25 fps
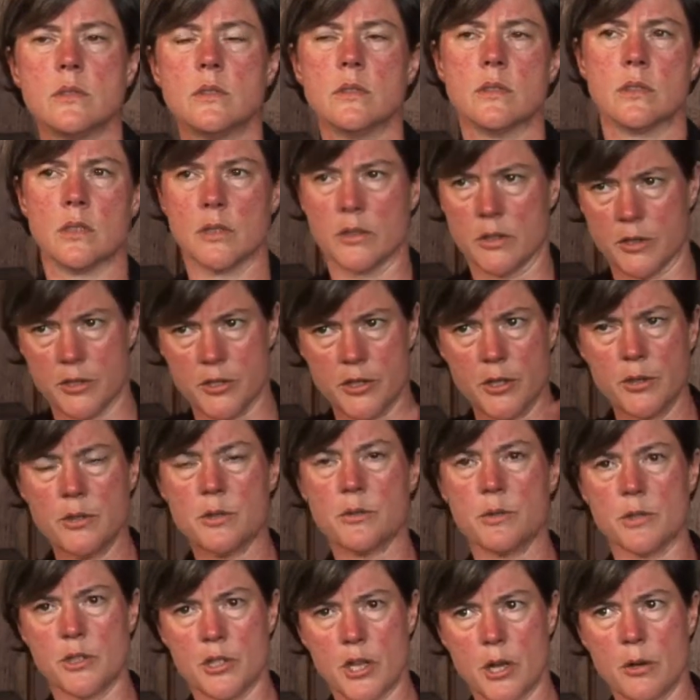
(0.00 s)
the
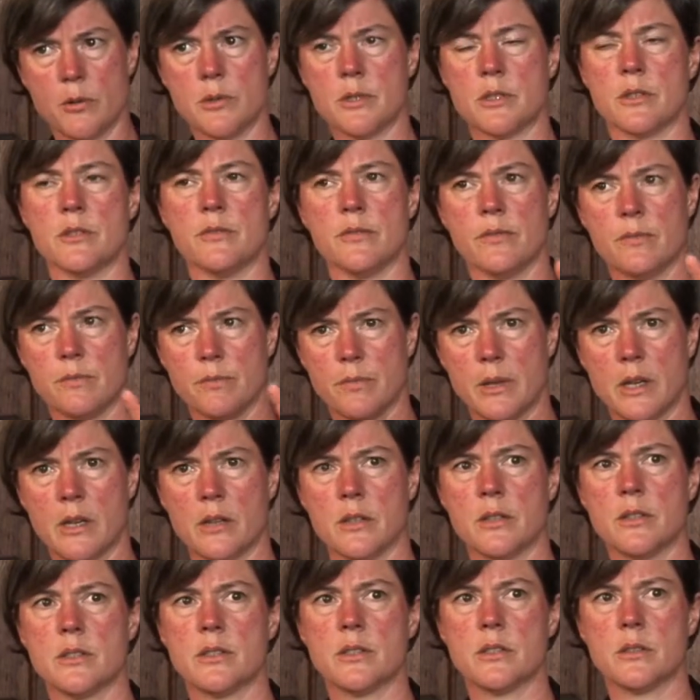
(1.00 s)
students were chosen
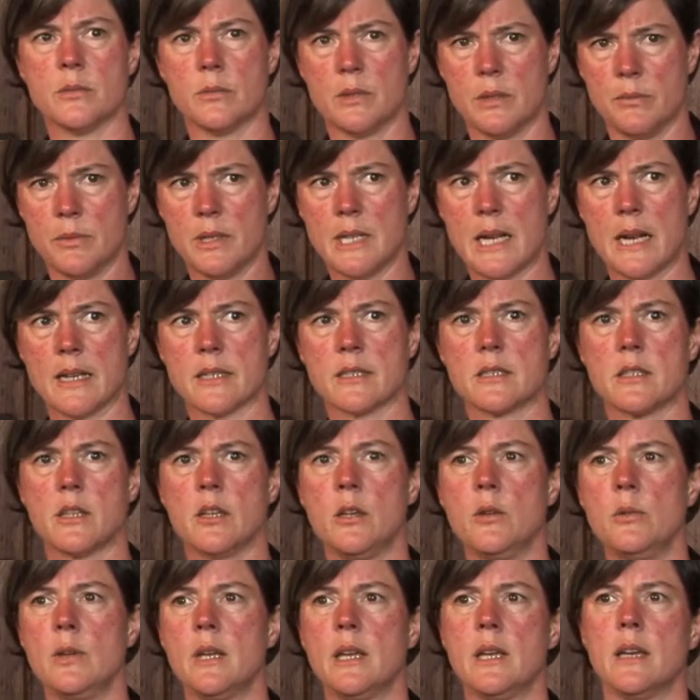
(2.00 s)
because we'd asked
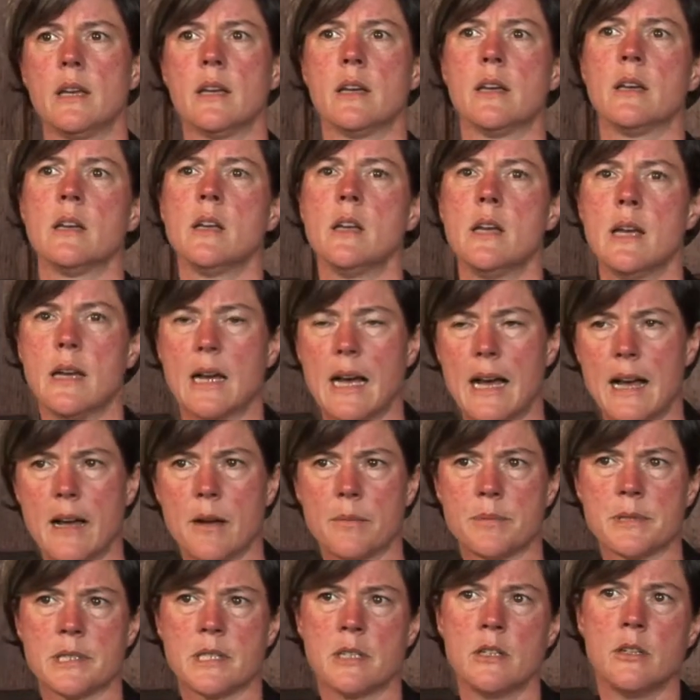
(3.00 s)
who here
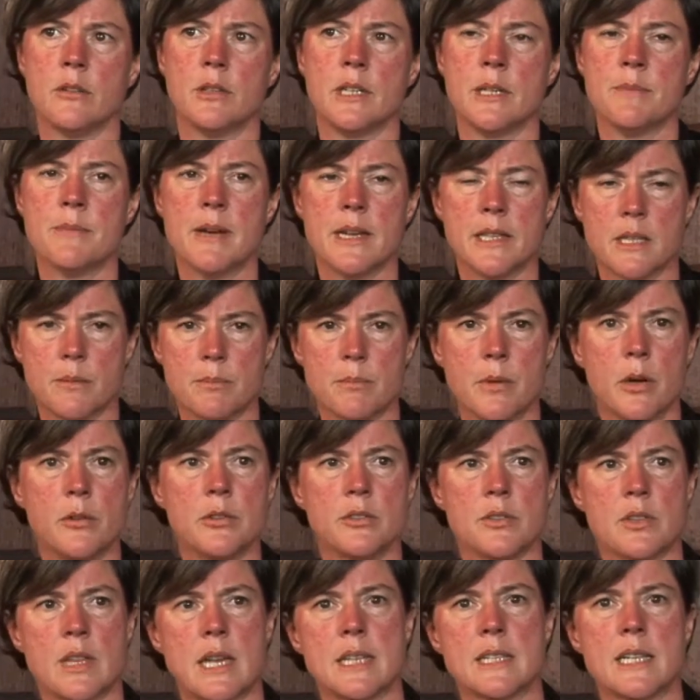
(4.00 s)
absolutely made the
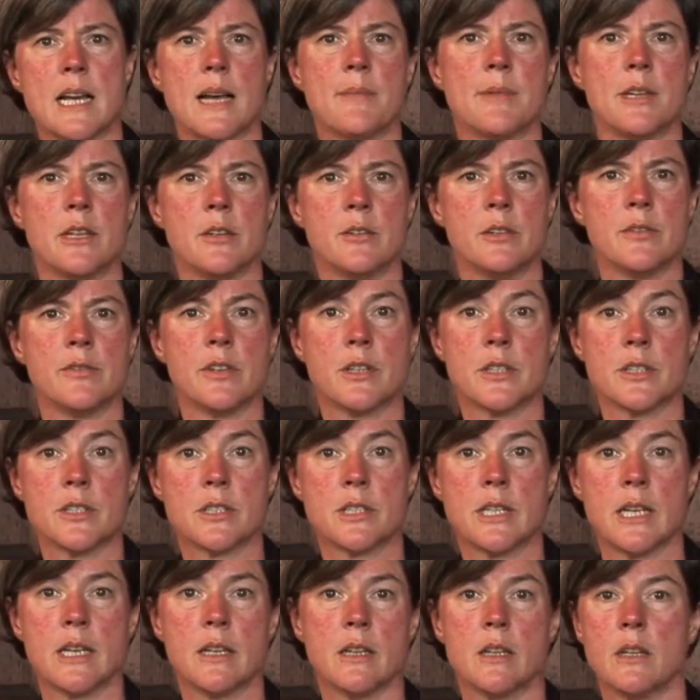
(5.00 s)
most of their time at
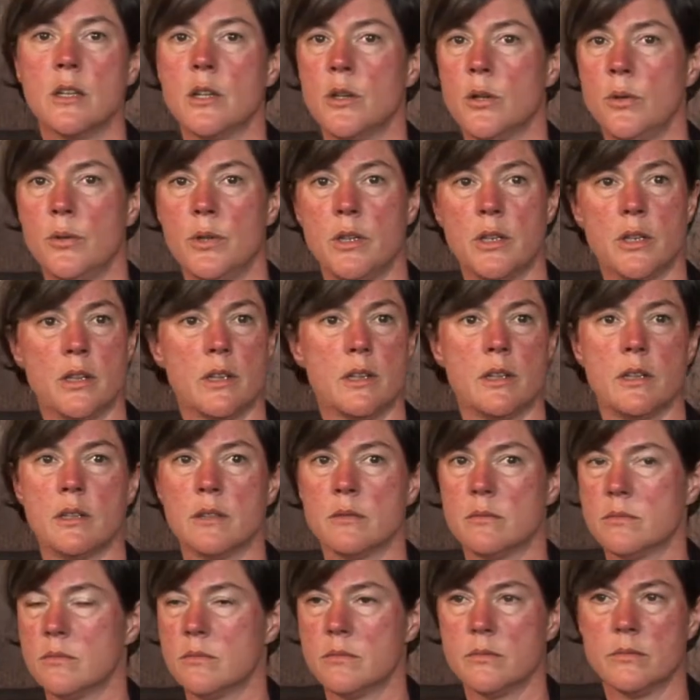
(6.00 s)
university, who here
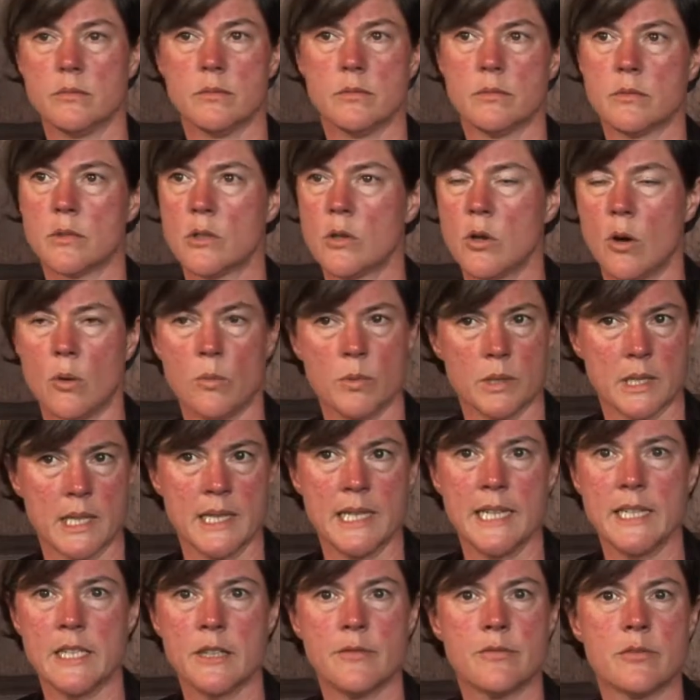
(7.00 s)
got what they
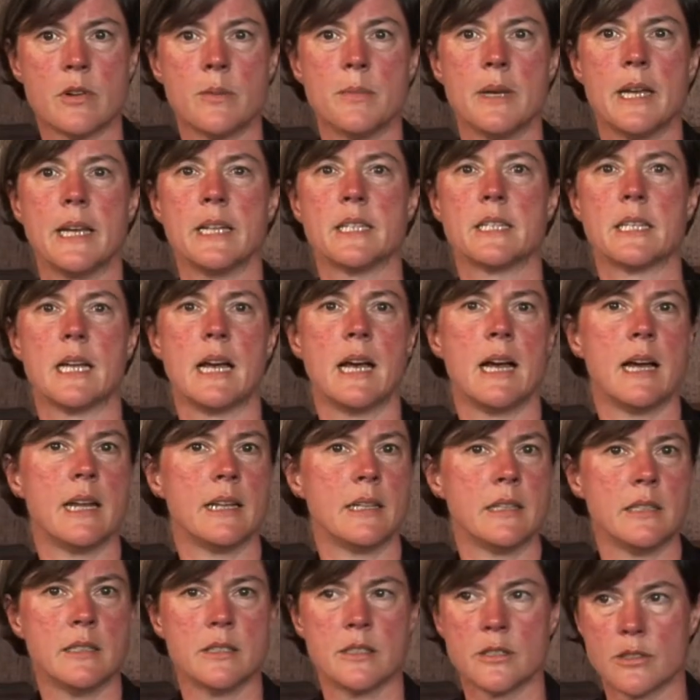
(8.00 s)
needed from it
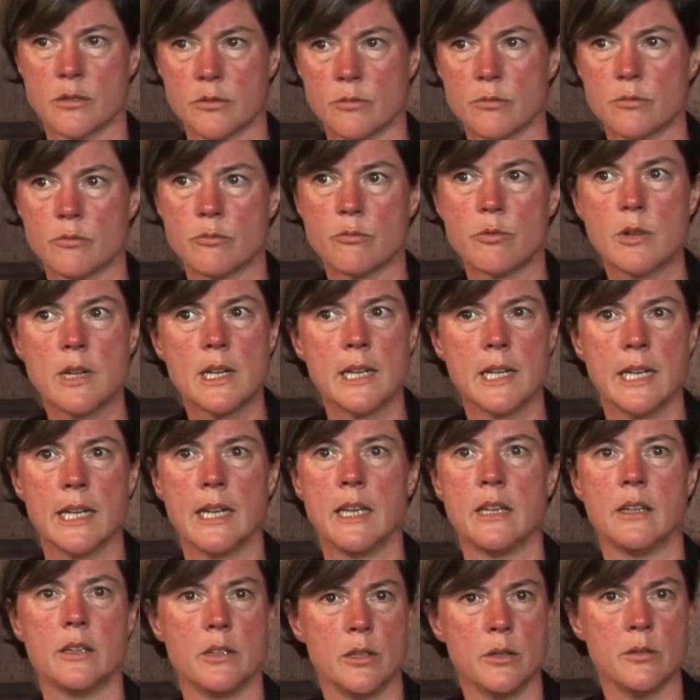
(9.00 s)
and
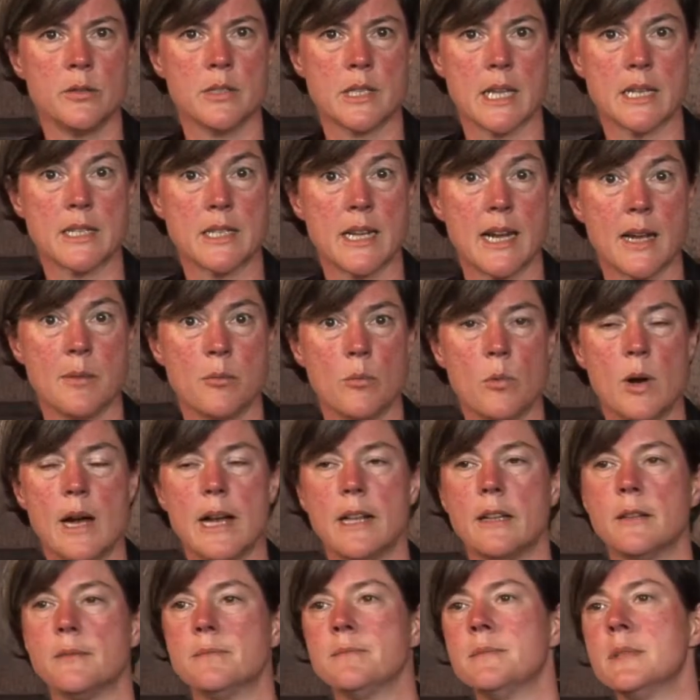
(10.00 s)
really used their time
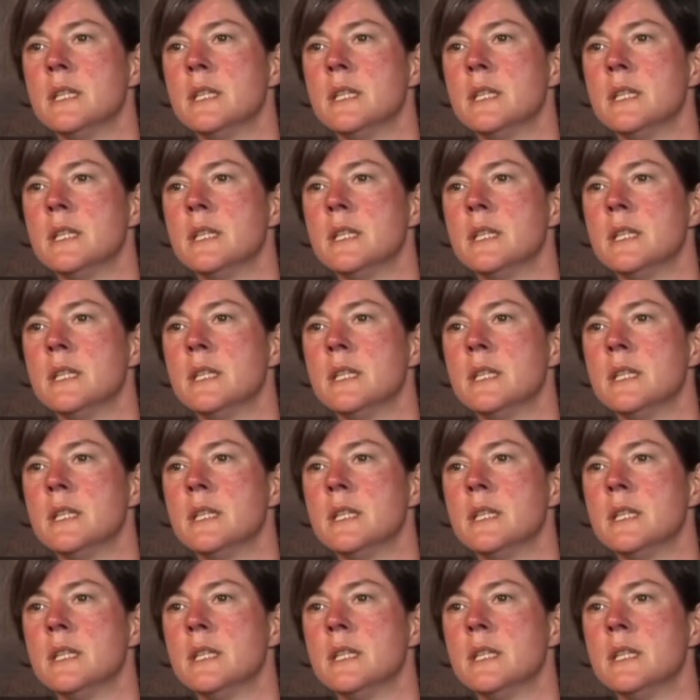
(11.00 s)
well,